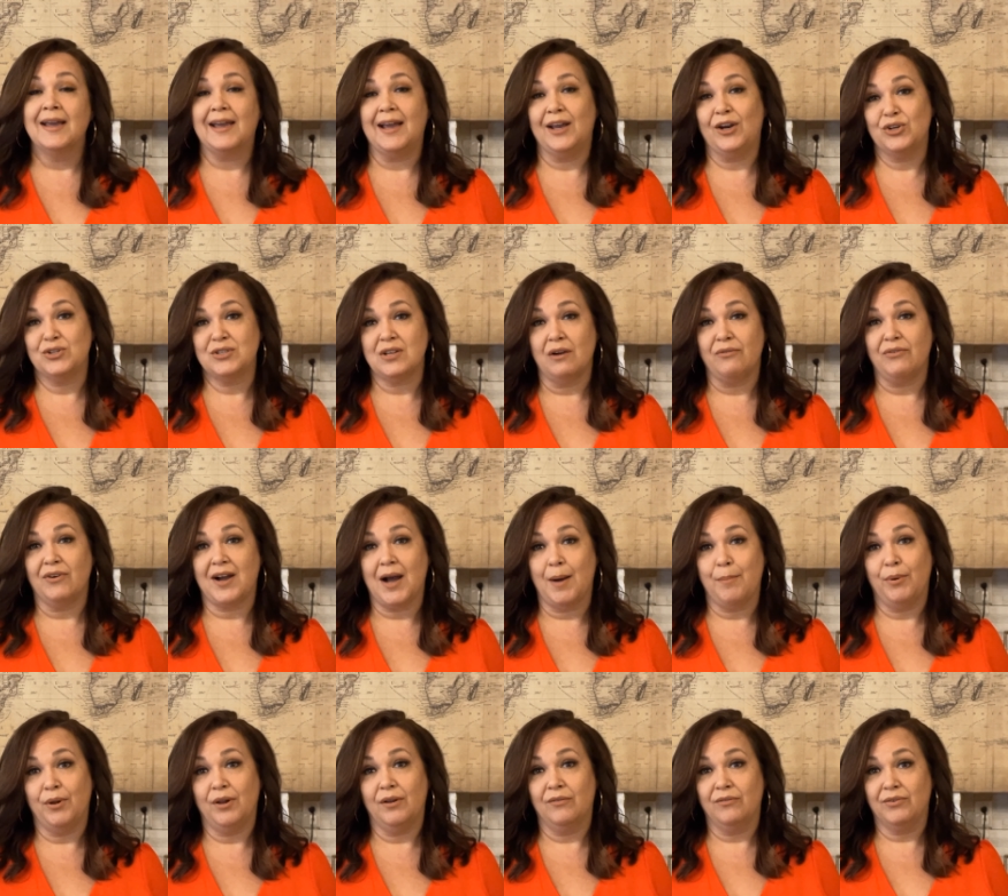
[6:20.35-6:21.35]
Get yourself
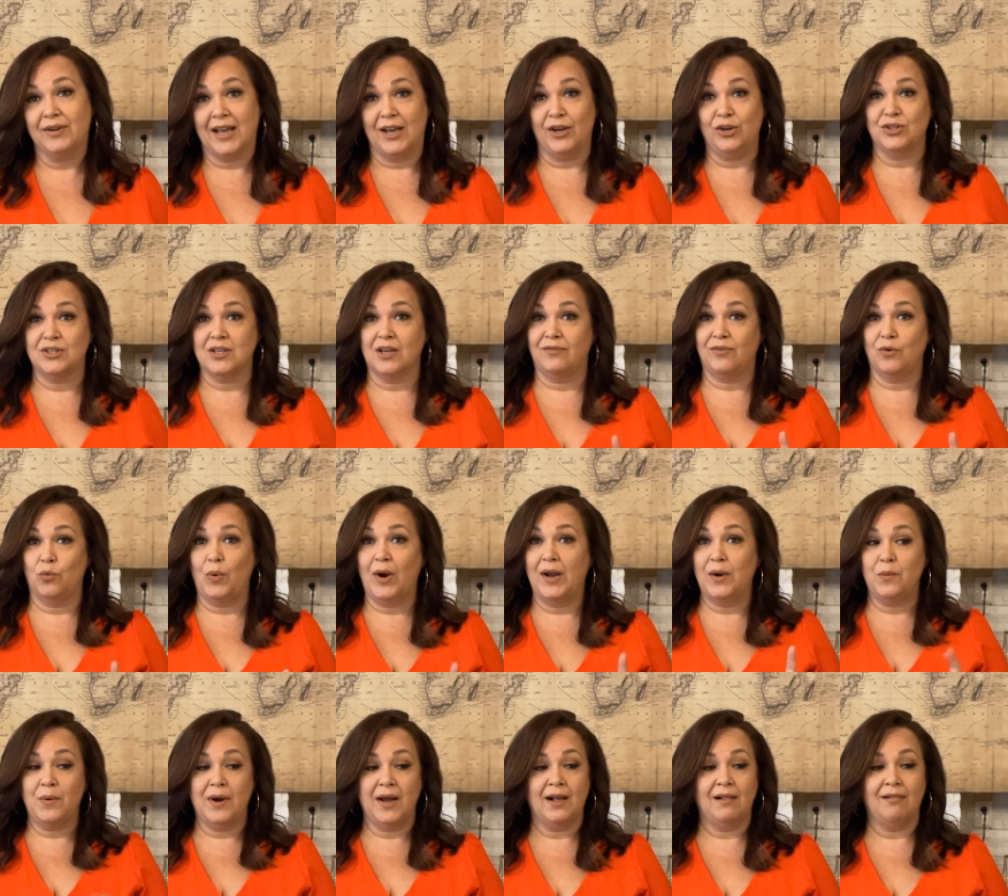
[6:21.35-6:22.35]
a
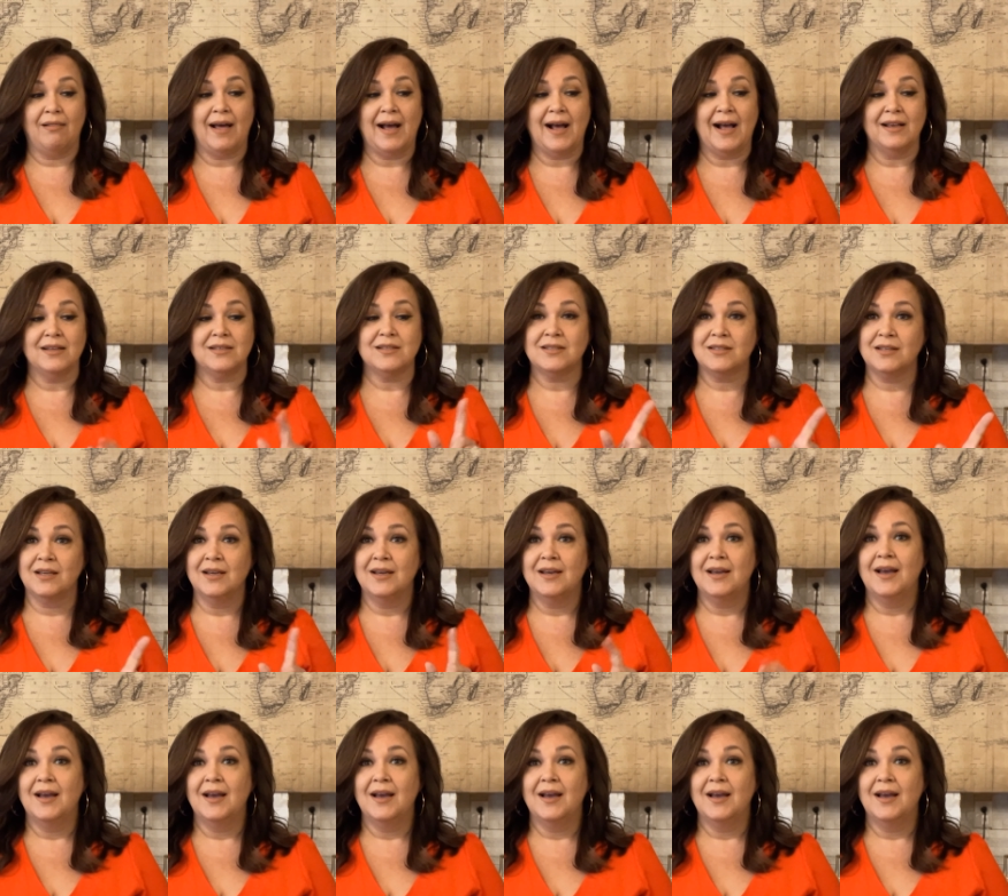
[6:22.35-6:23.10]
white wine glass,